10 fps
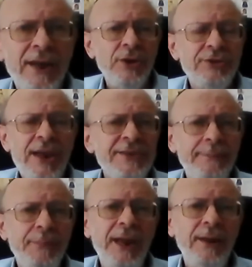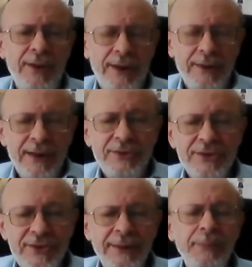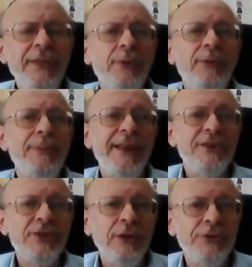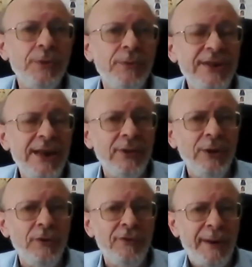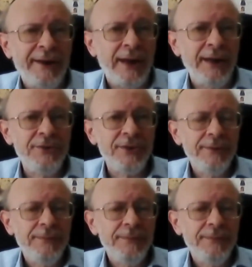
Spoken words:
So does that mean the Rabbi Eliezer holds you can take the lulav by night?